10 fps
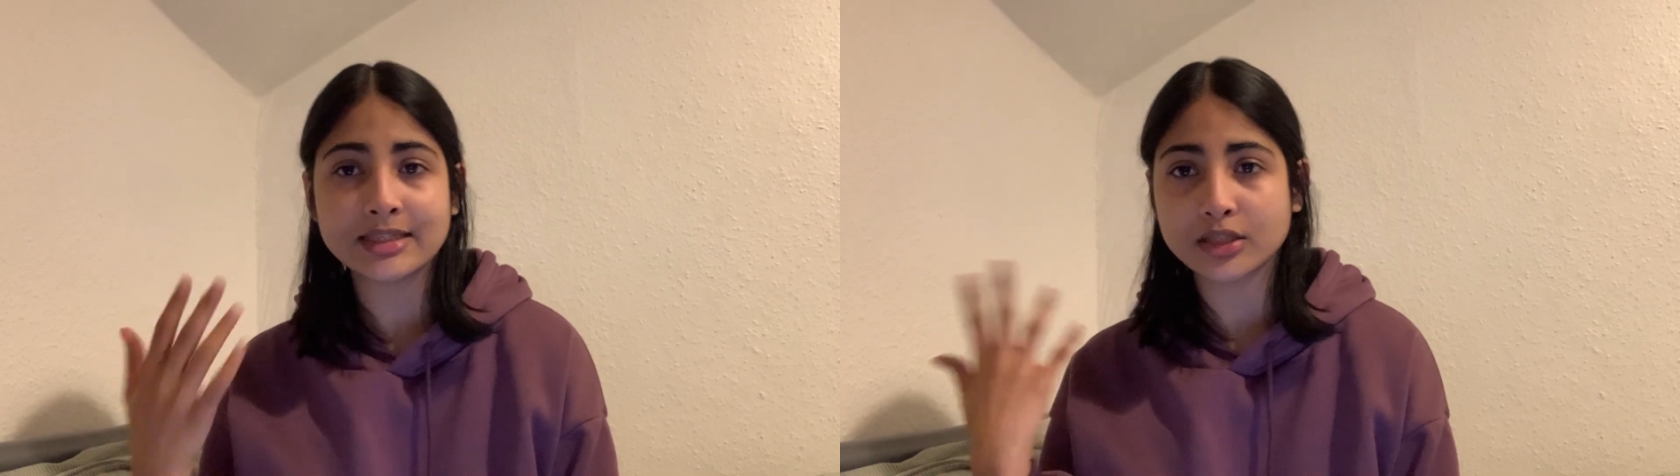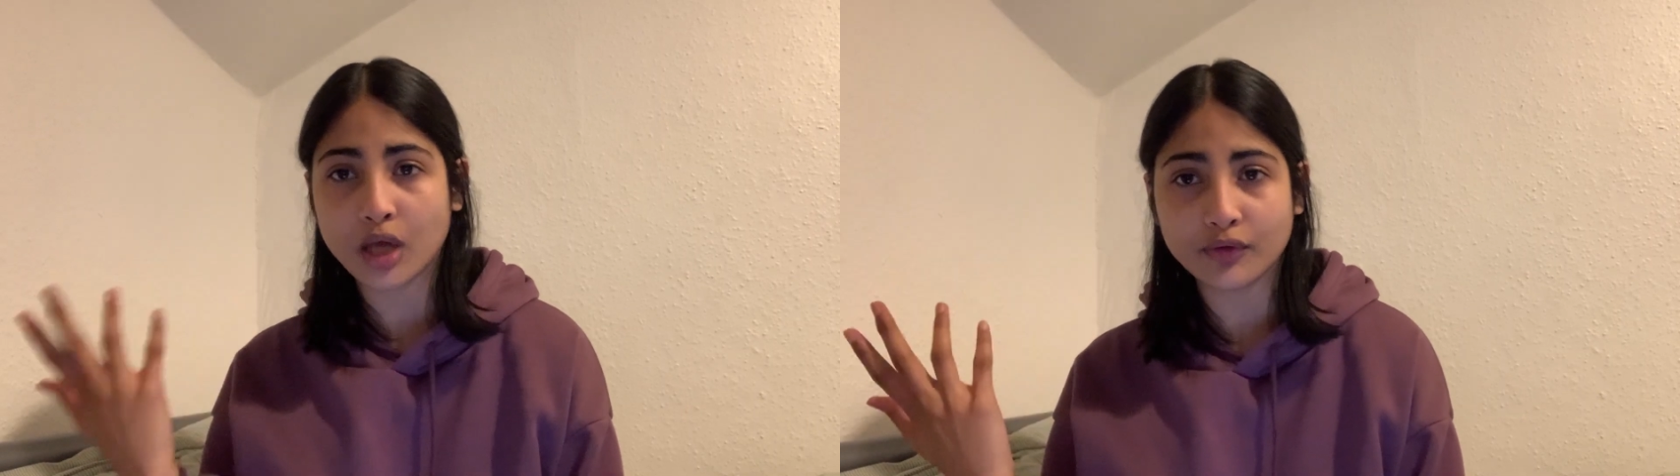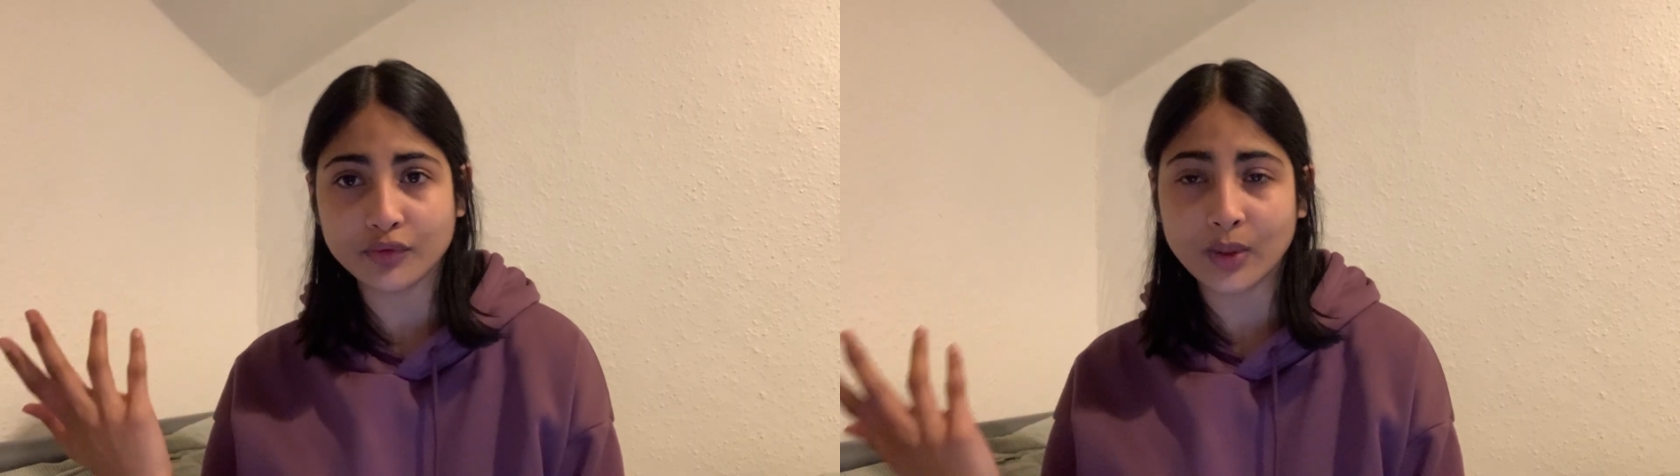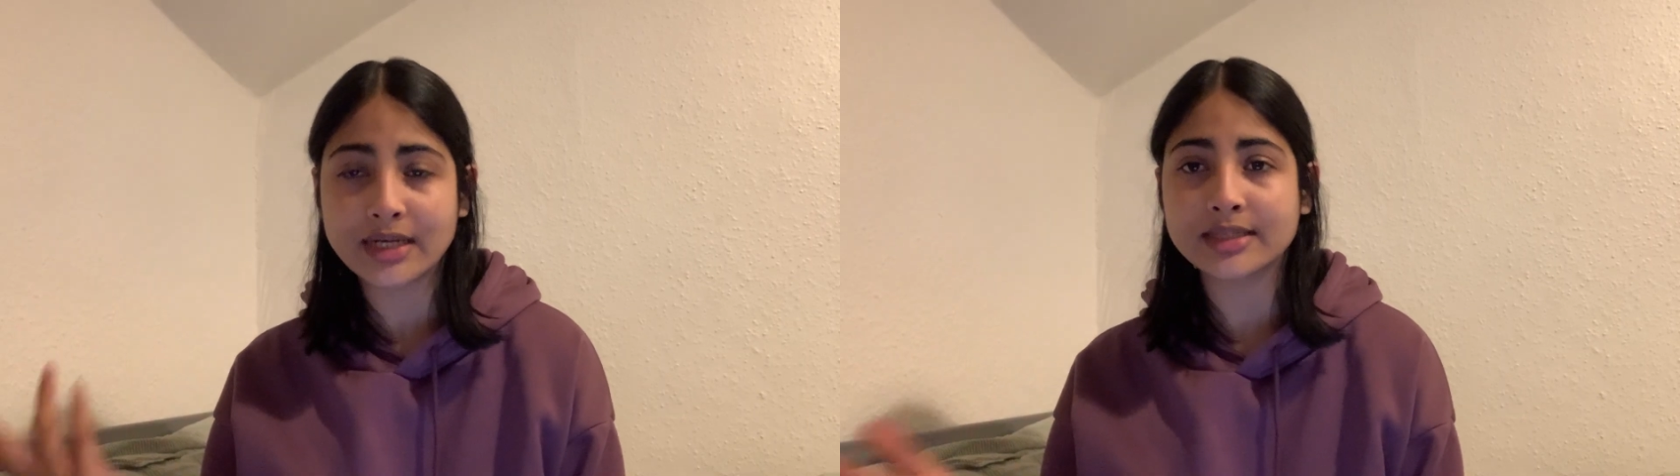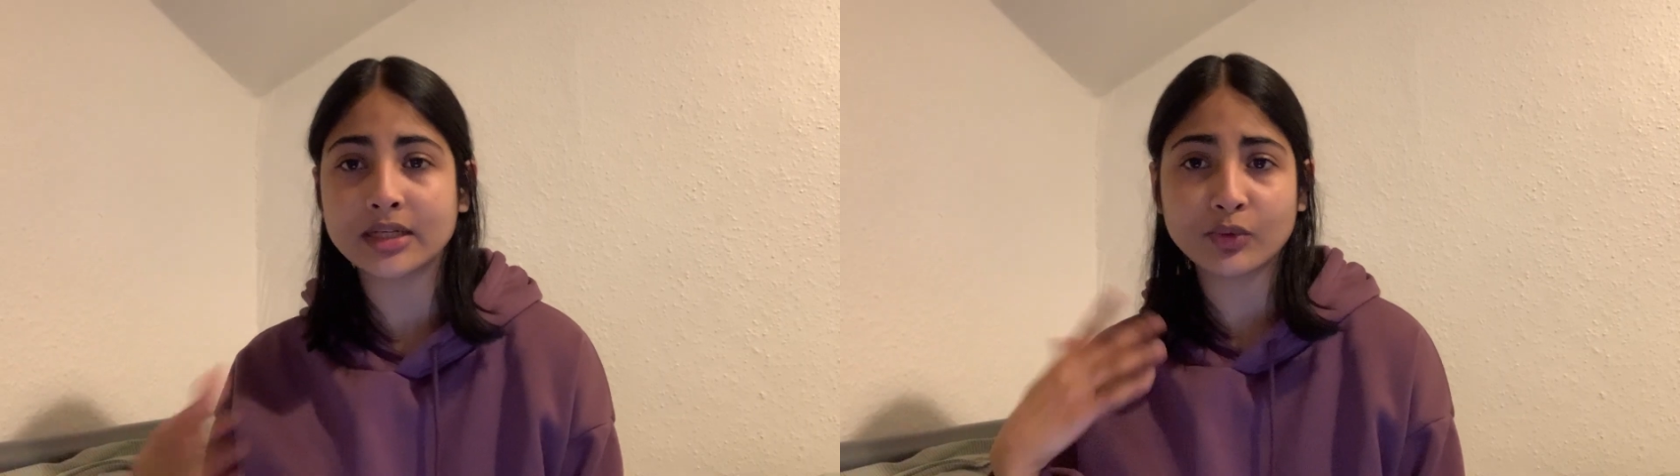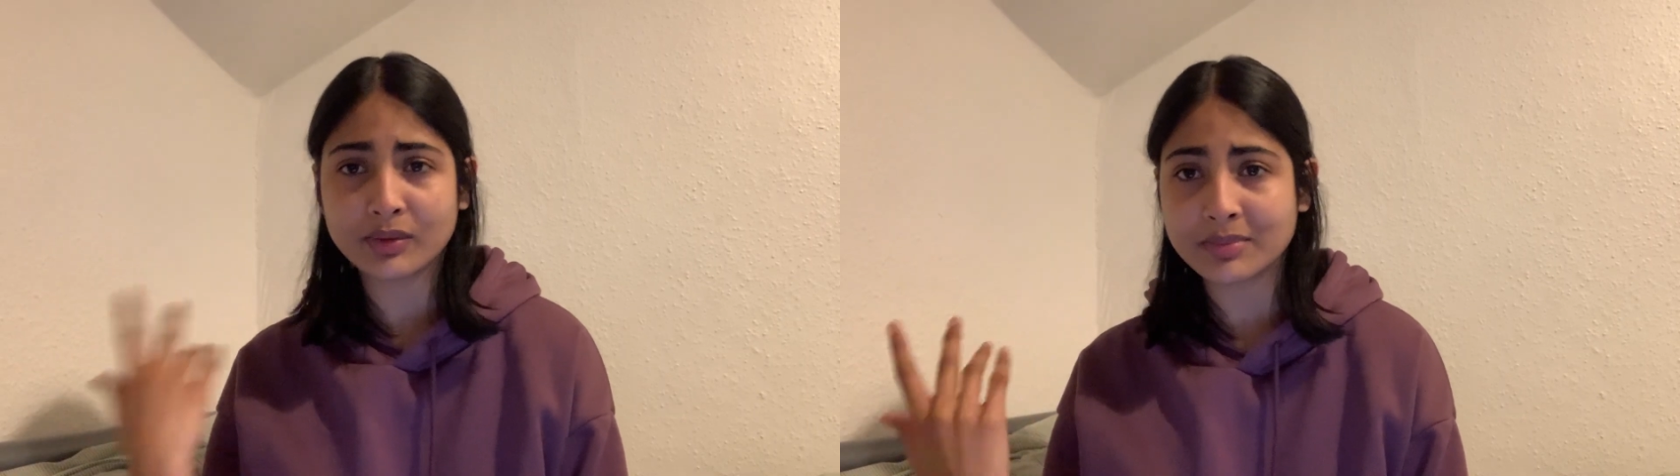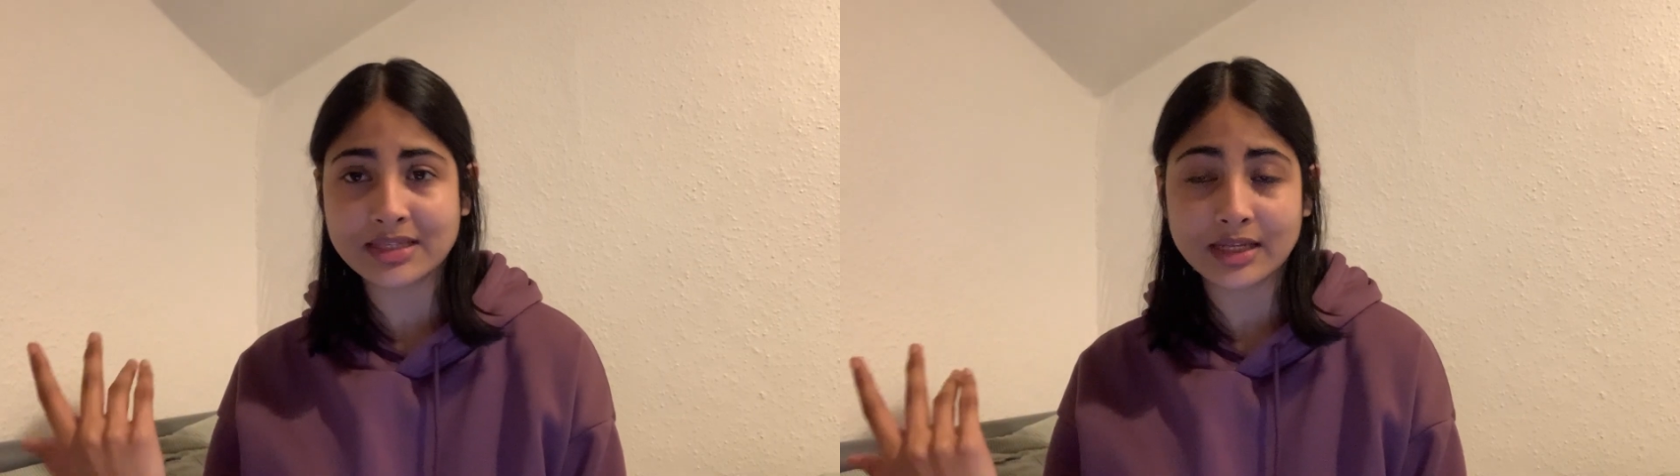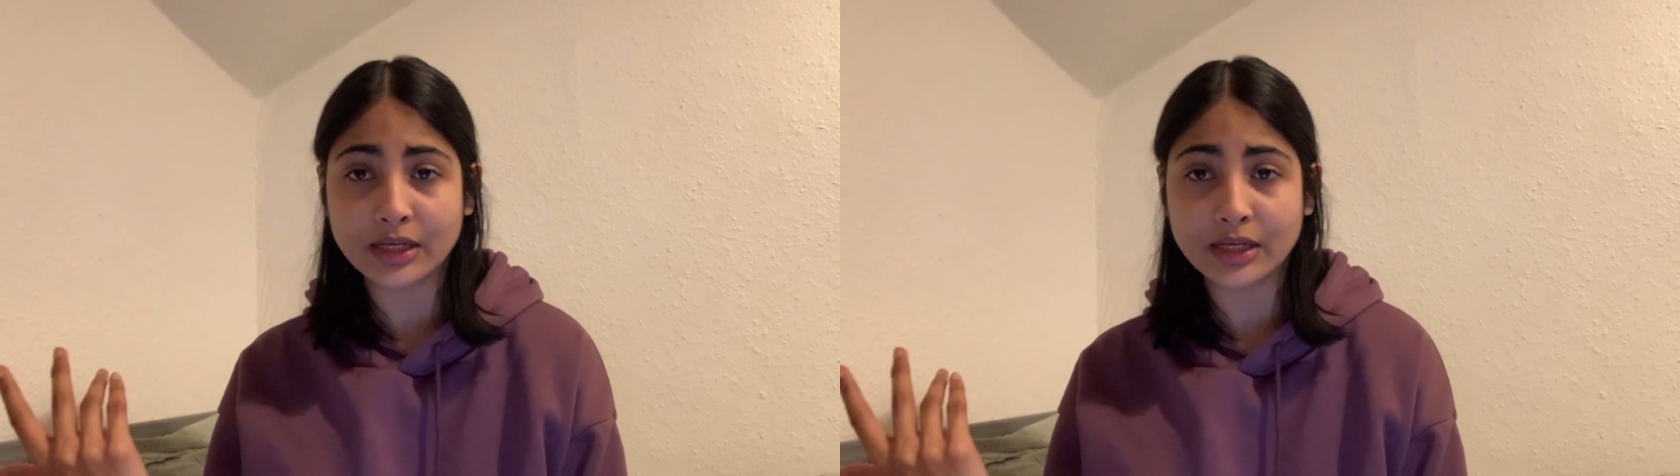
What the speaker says: the softwares, the equipments they